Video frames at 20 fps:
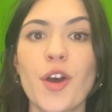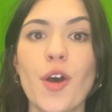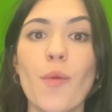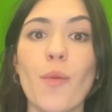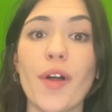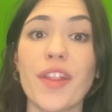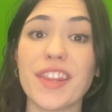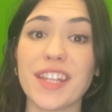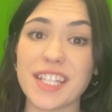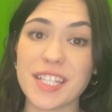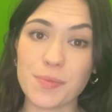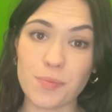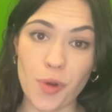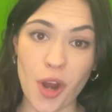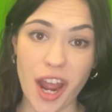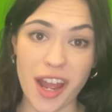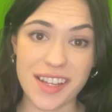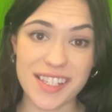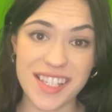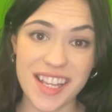While this
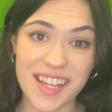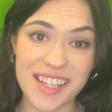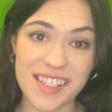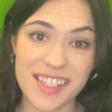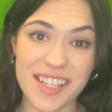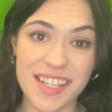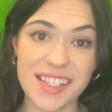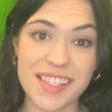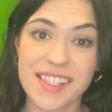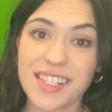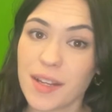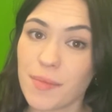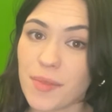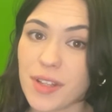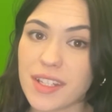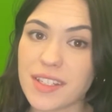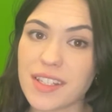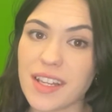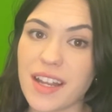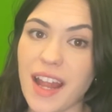process is
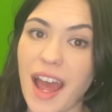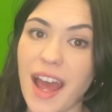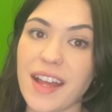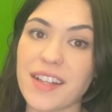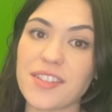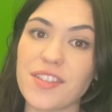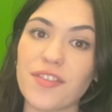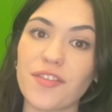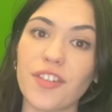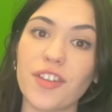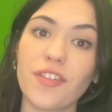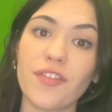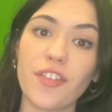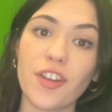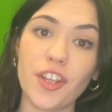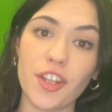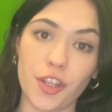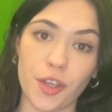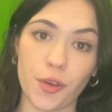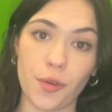seamless and hassle-free for
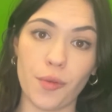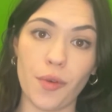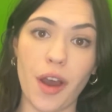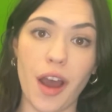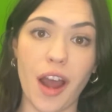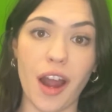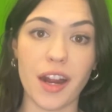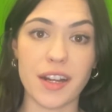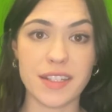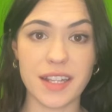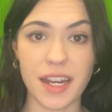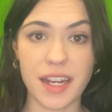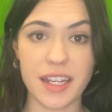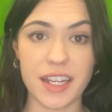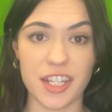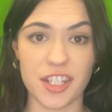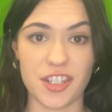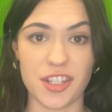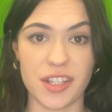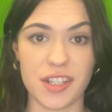you, our
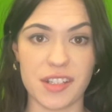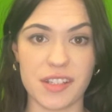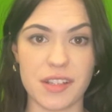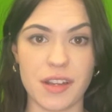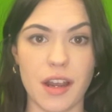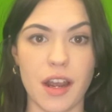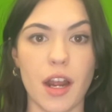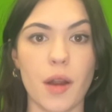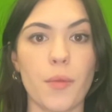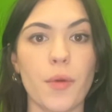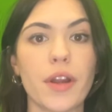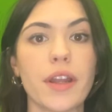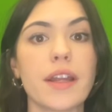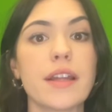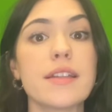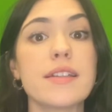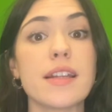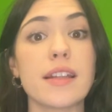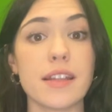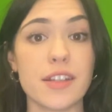technicians are working
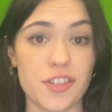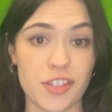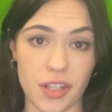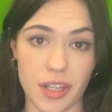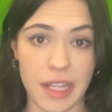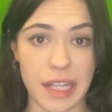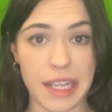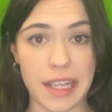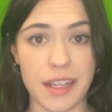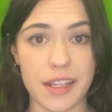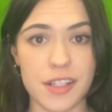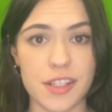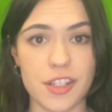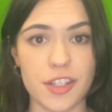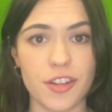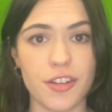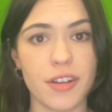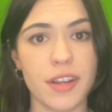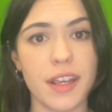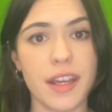diligently to
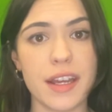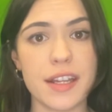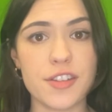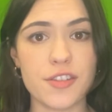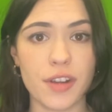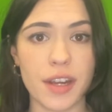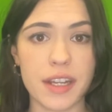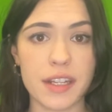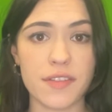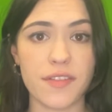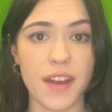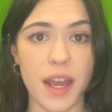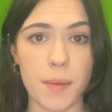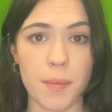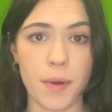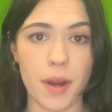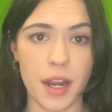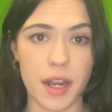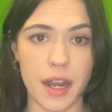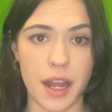create a direct fiber
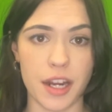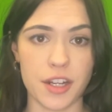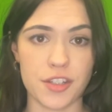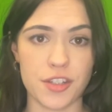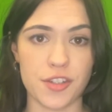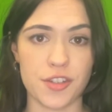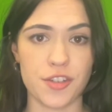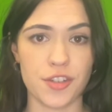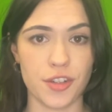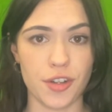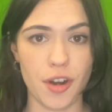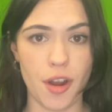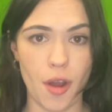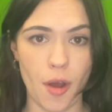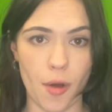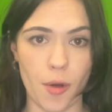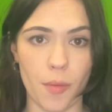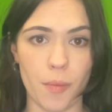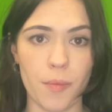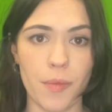connection to your
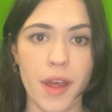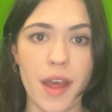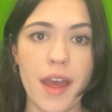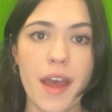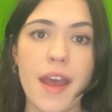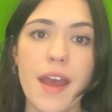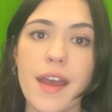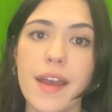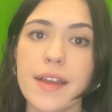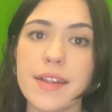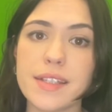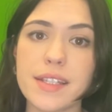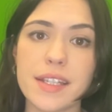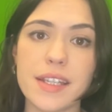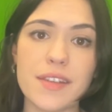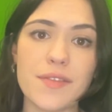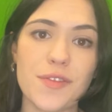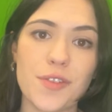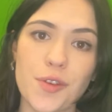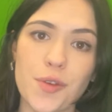home and to
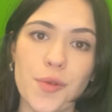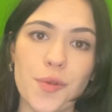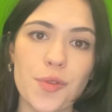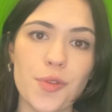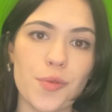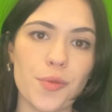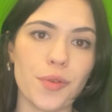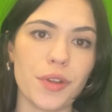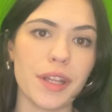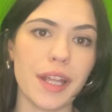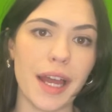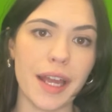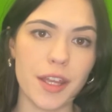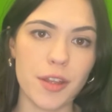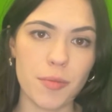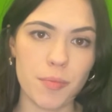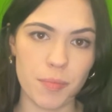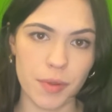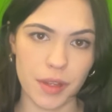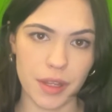give you the
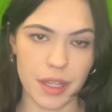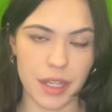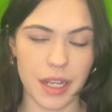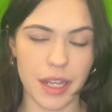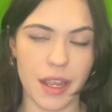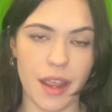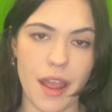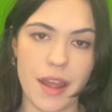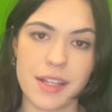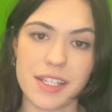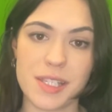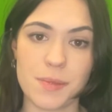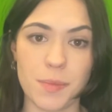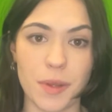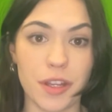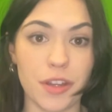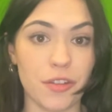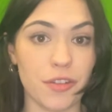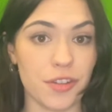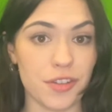reliability and speed
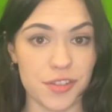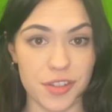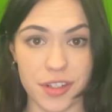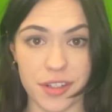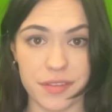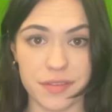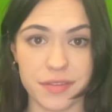you deserve.